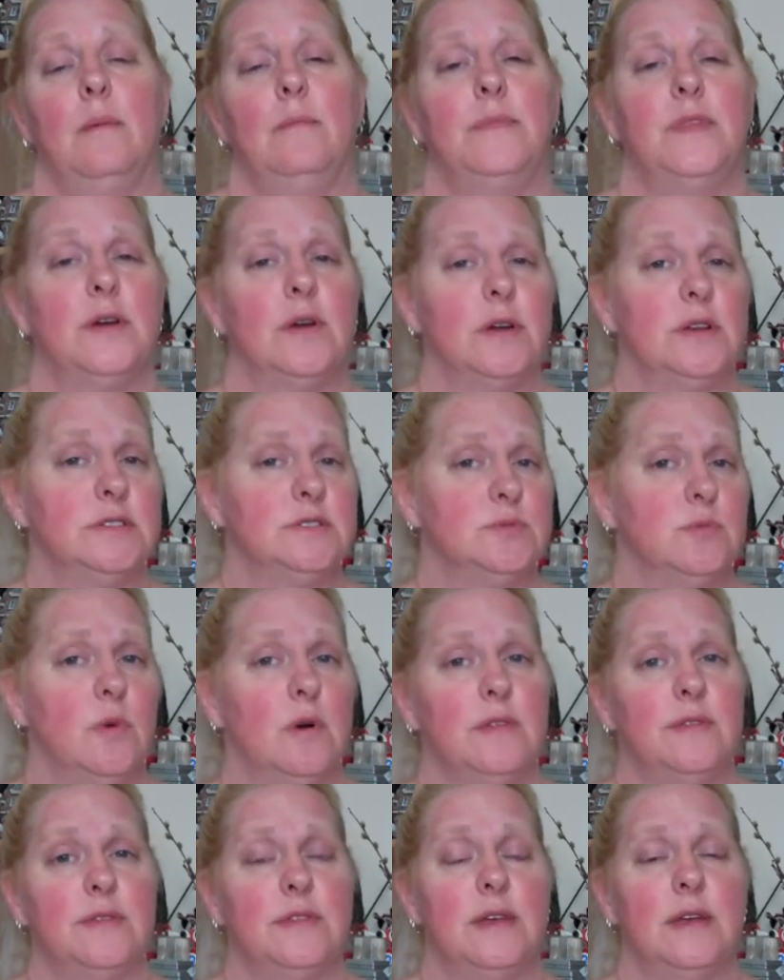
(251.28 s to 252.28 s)
there is
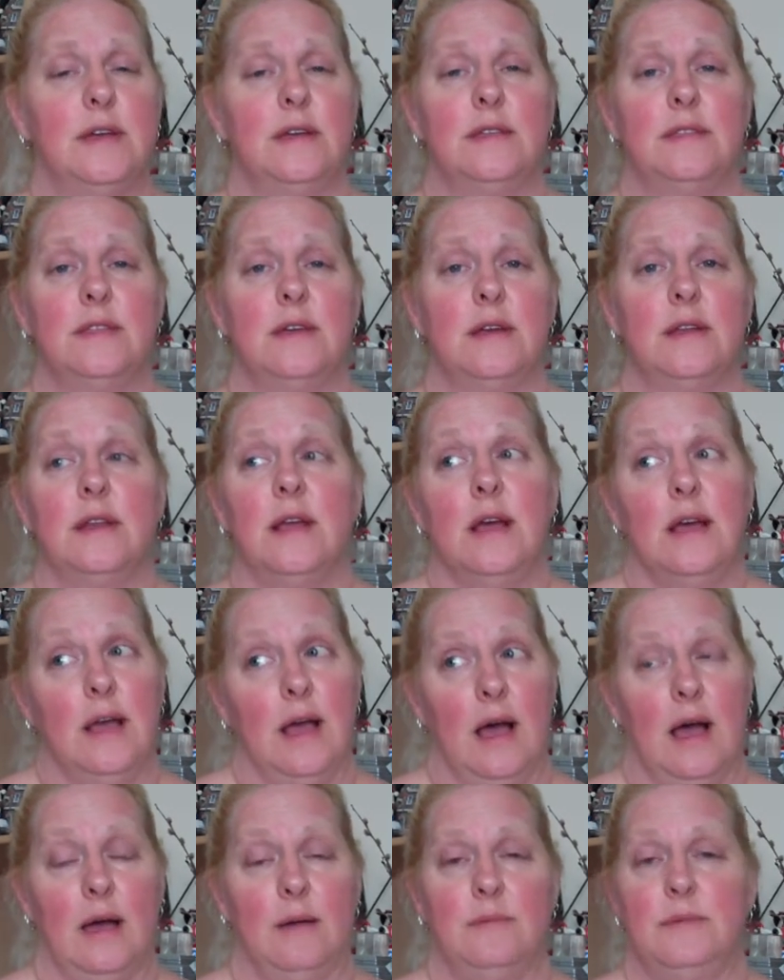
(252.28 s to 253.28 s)
one thing that
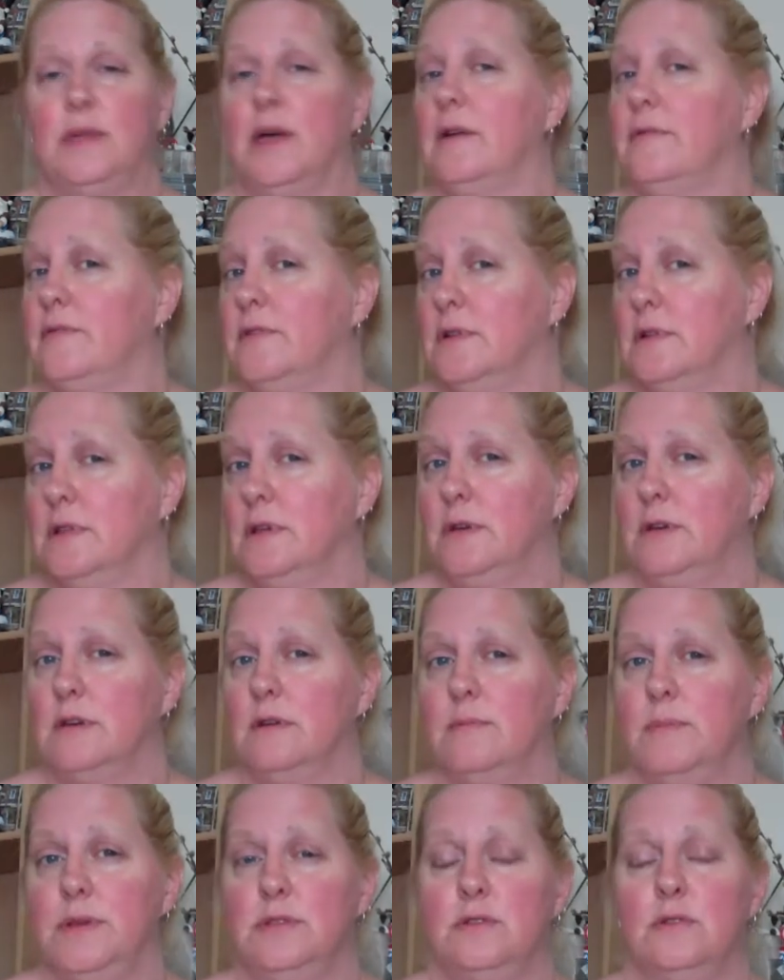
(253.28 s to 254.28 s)
I'm definitely going
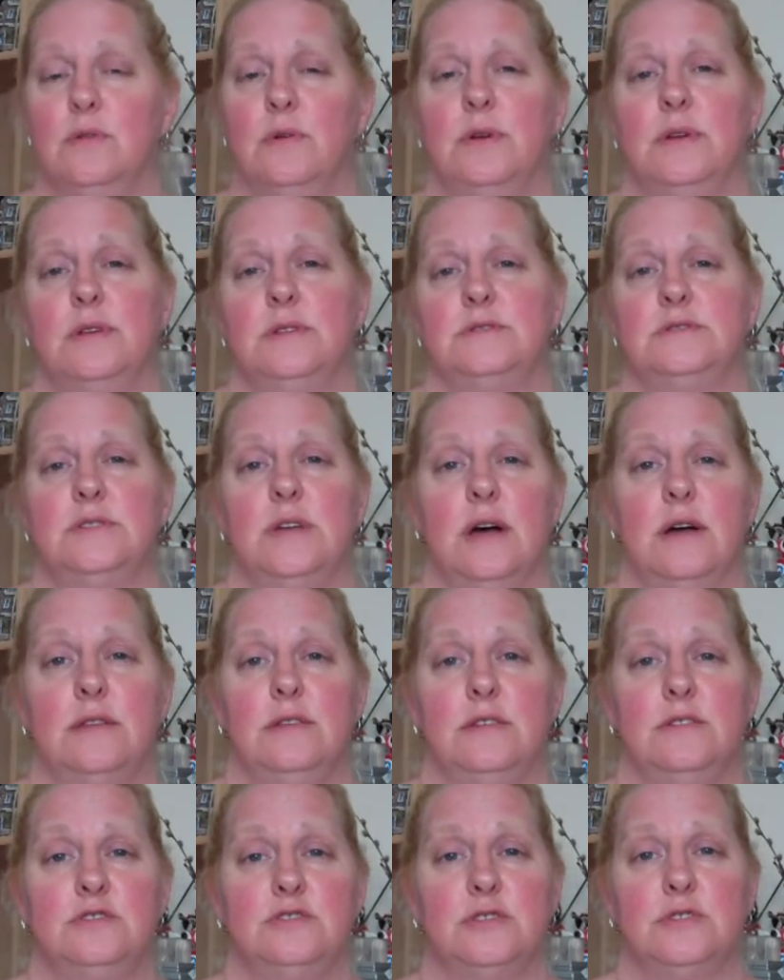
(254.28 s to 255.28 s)
to be doing.
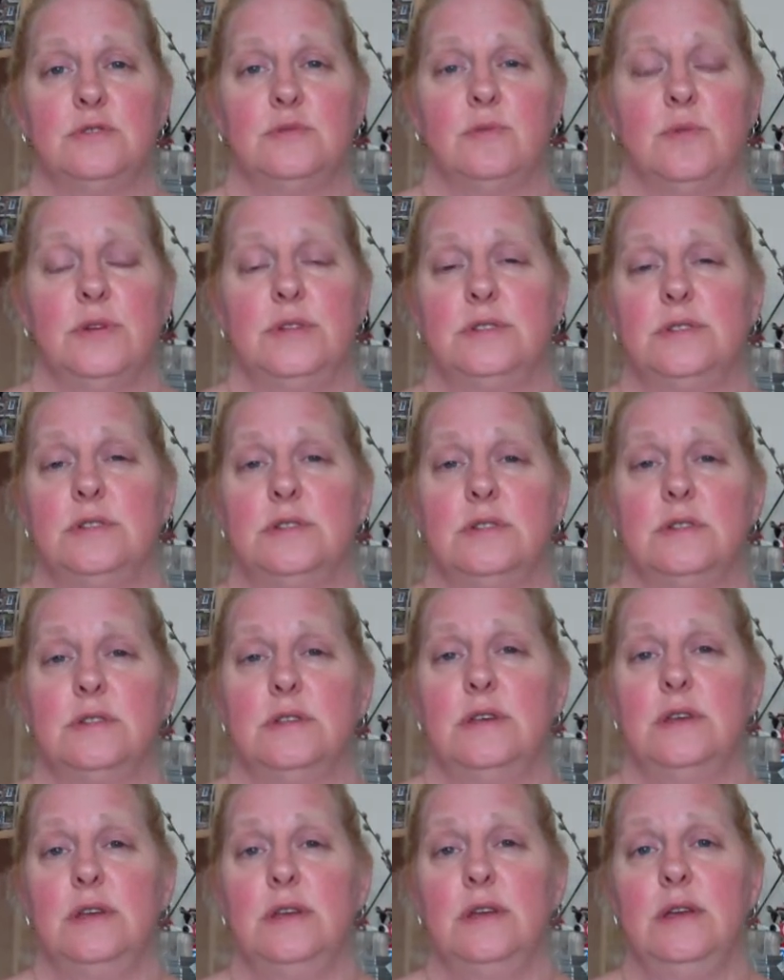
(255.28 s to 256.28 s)
Sonia just
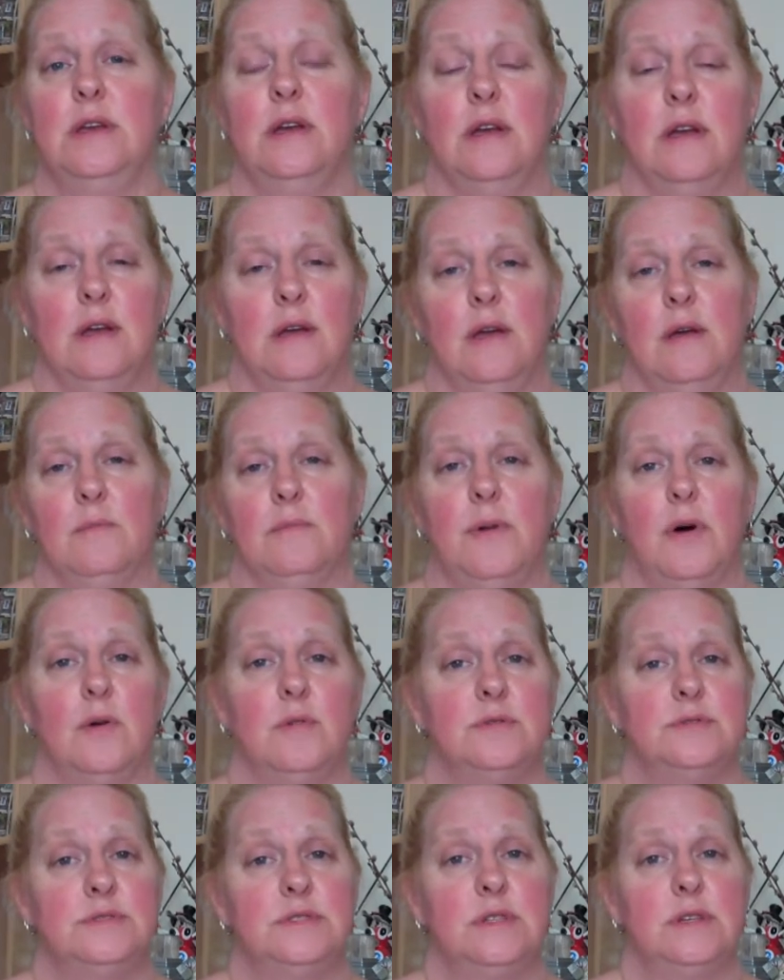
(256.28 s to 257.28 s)
recently
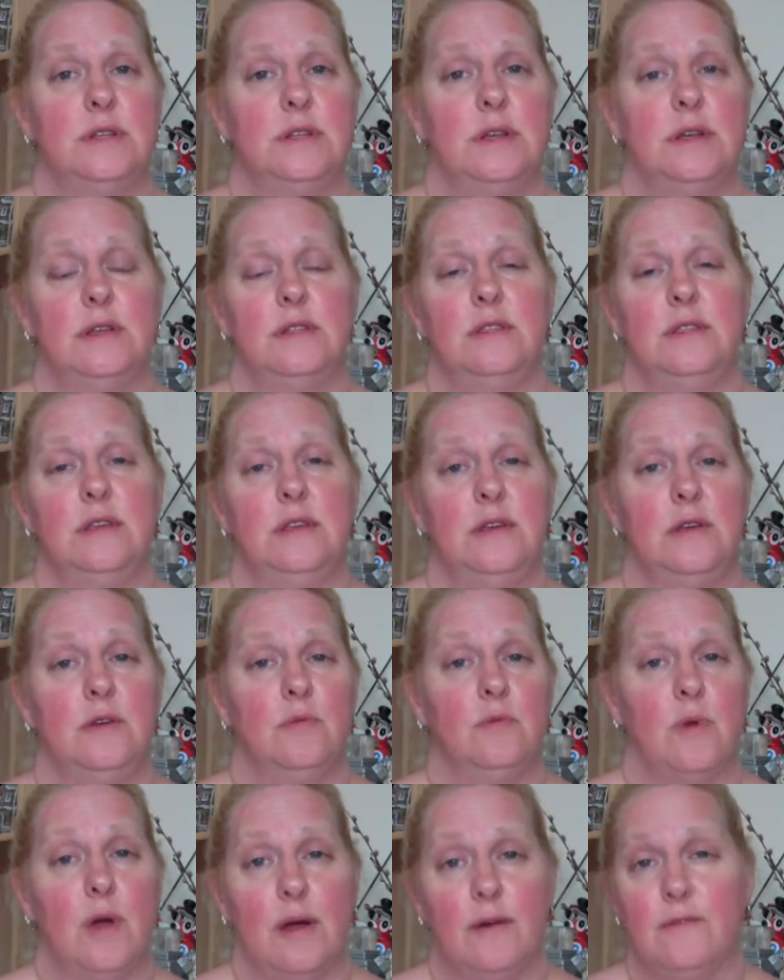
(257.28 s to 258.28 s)
posted in the
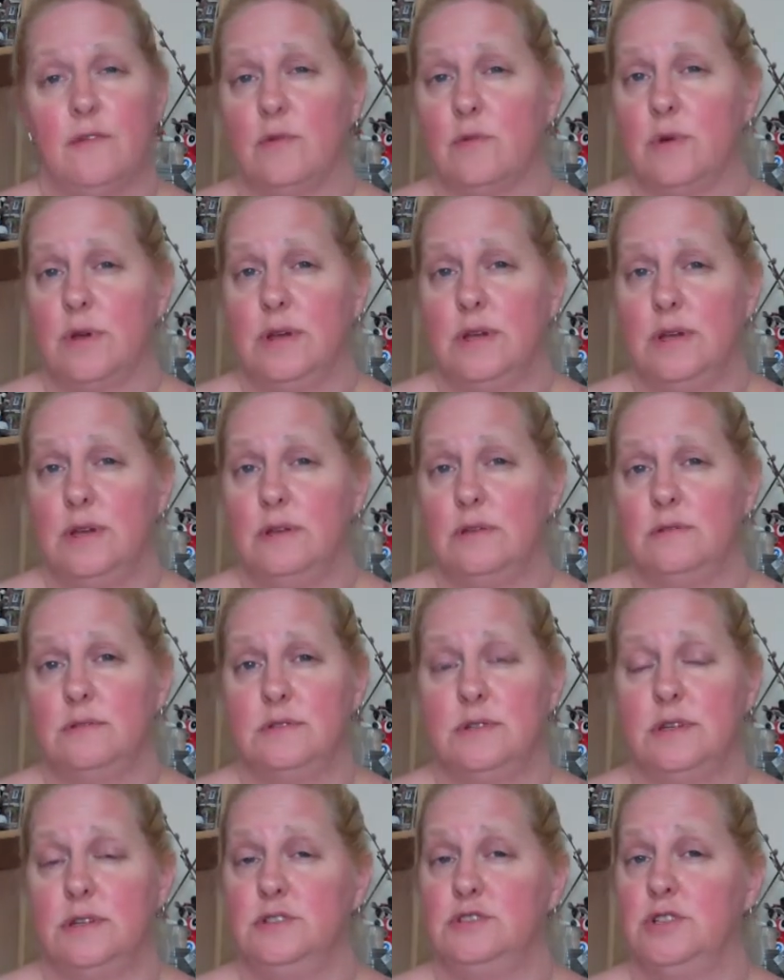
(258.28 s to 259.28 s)
Ravelry
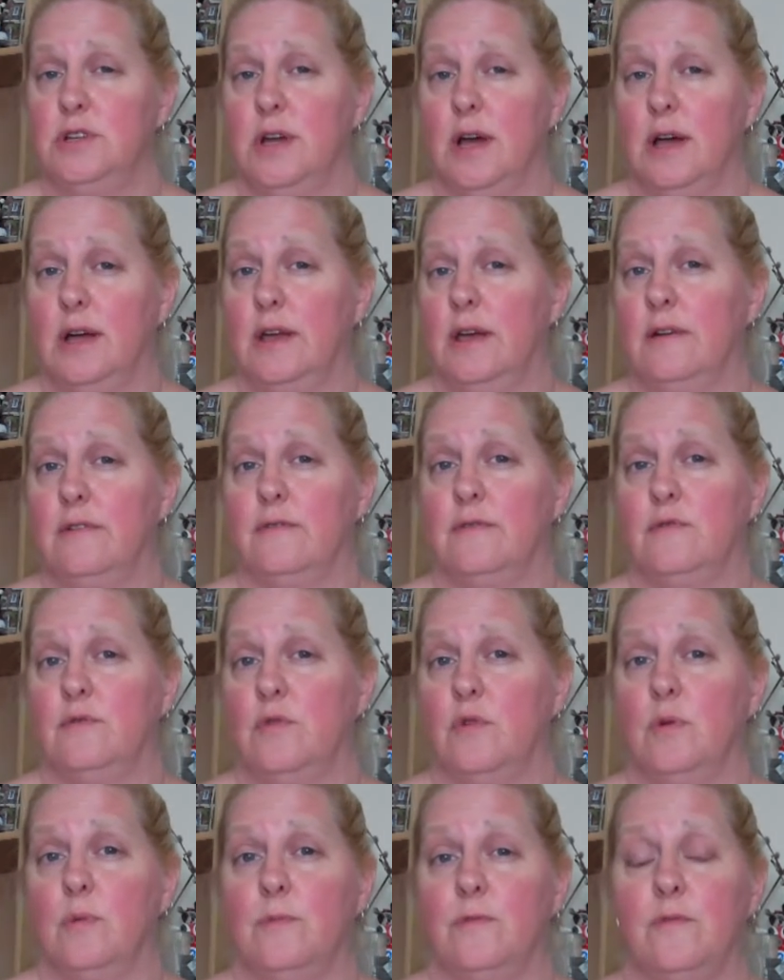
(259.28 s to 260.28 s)
TGIF
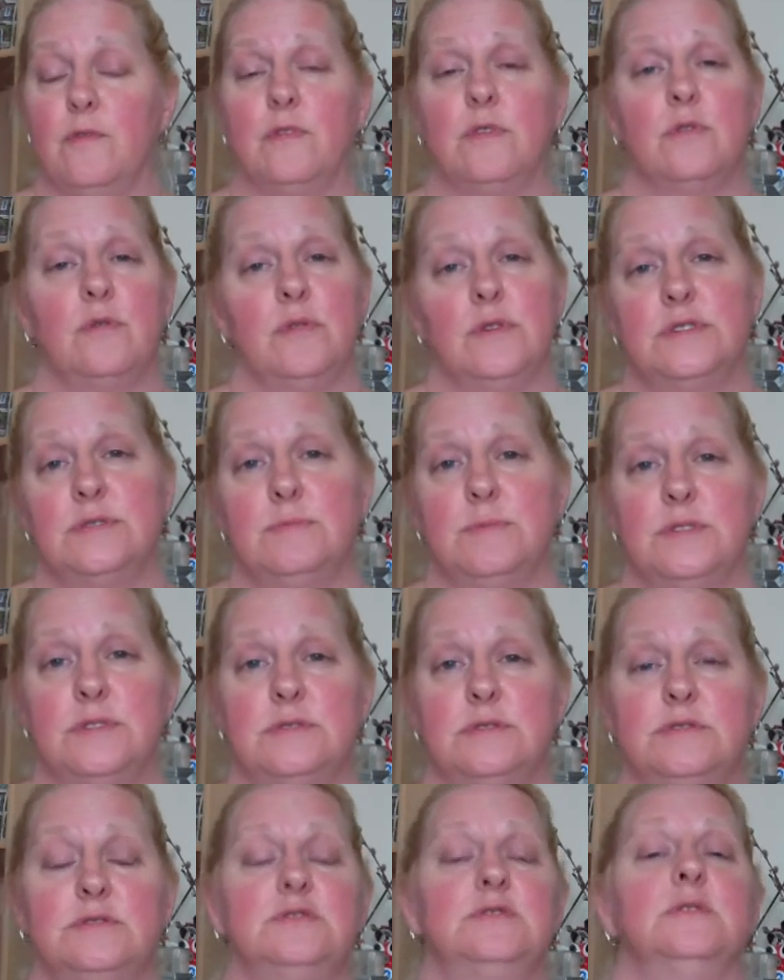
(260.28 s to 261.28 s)
group for the
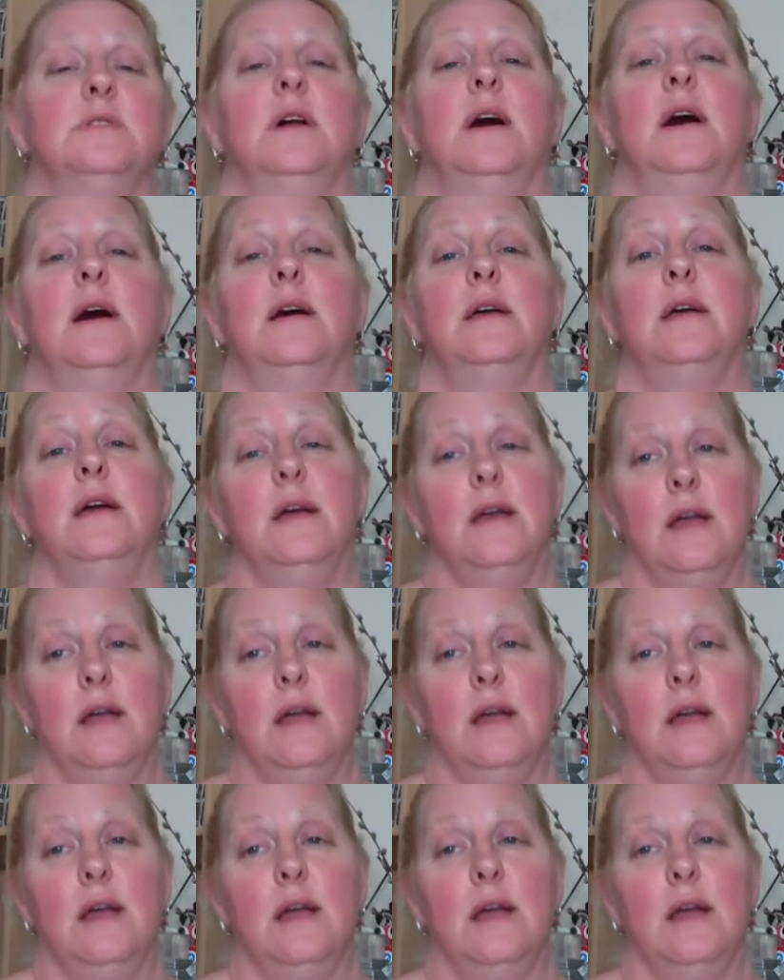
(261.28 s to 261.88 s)
Christmas in July